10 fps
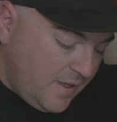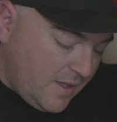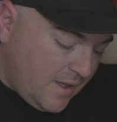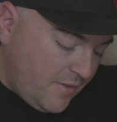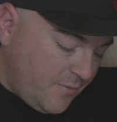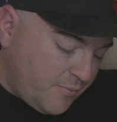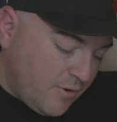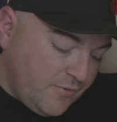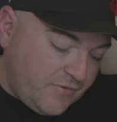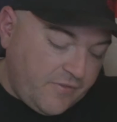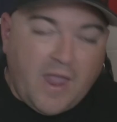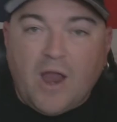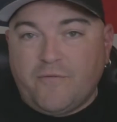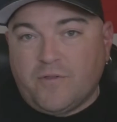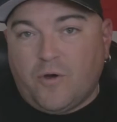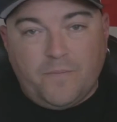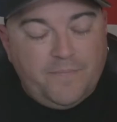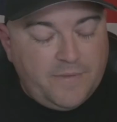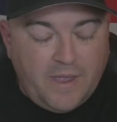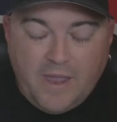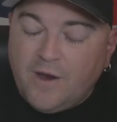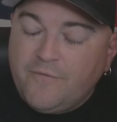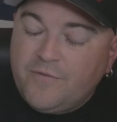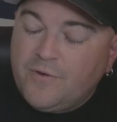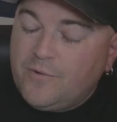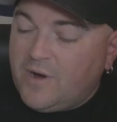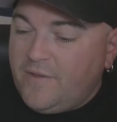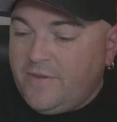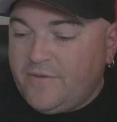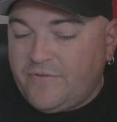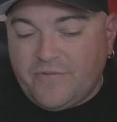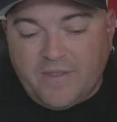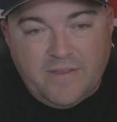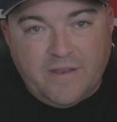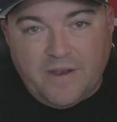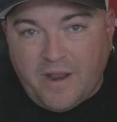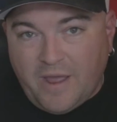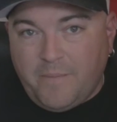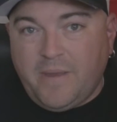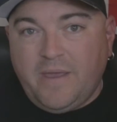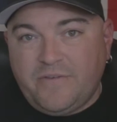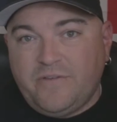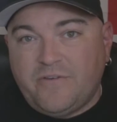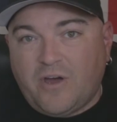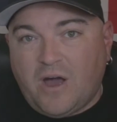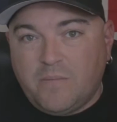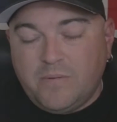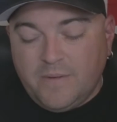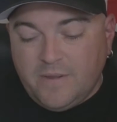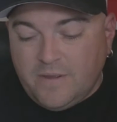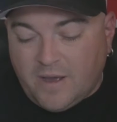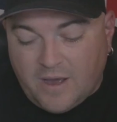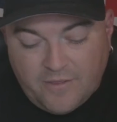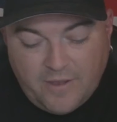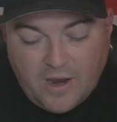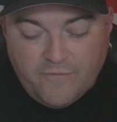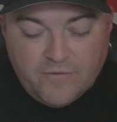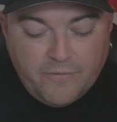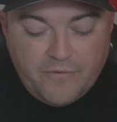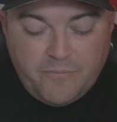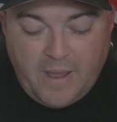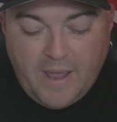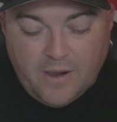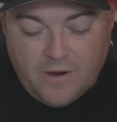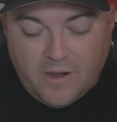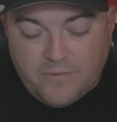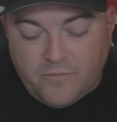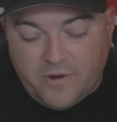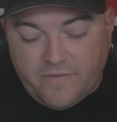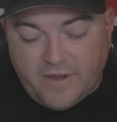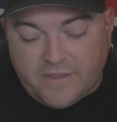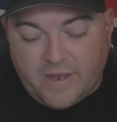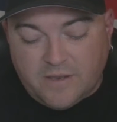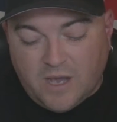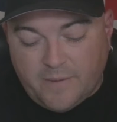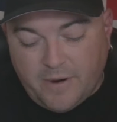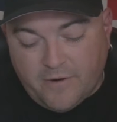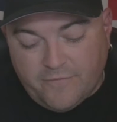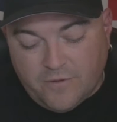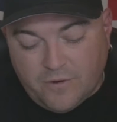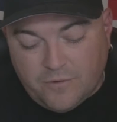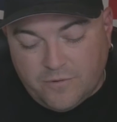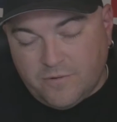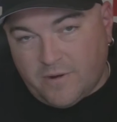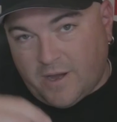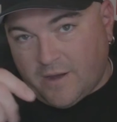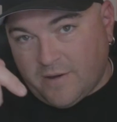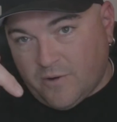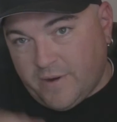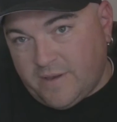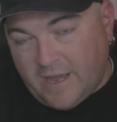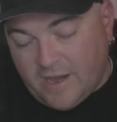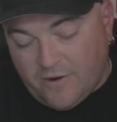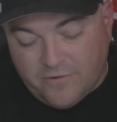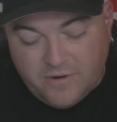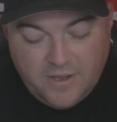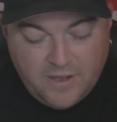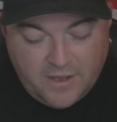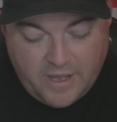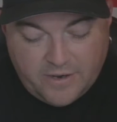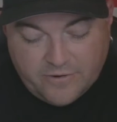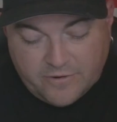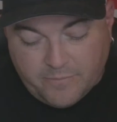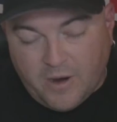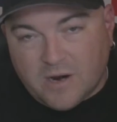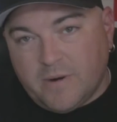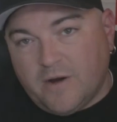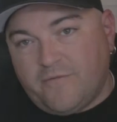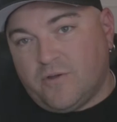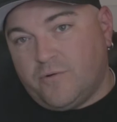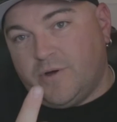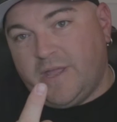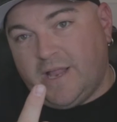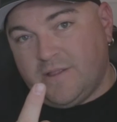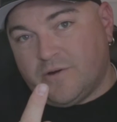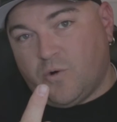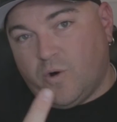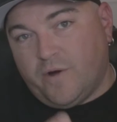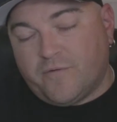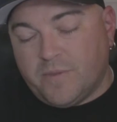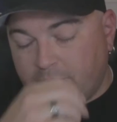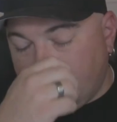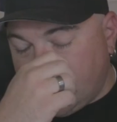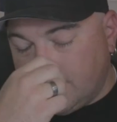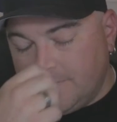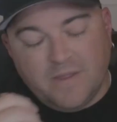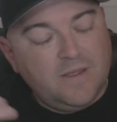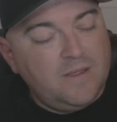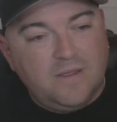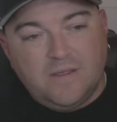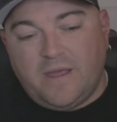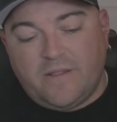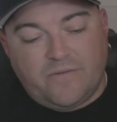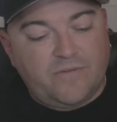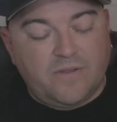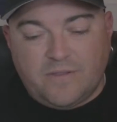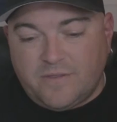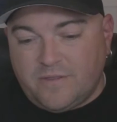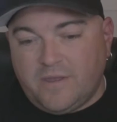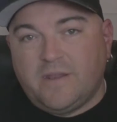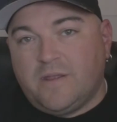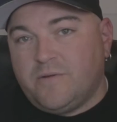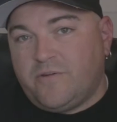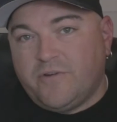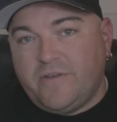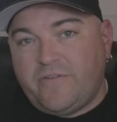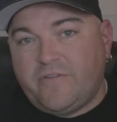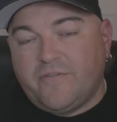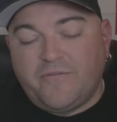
The pros, the airflow. The airflow on this, they did an amazing job. The airflow is bang on, where you've got that top airflow going down and your bottom airflow hitting your coil from the bottom. It increases the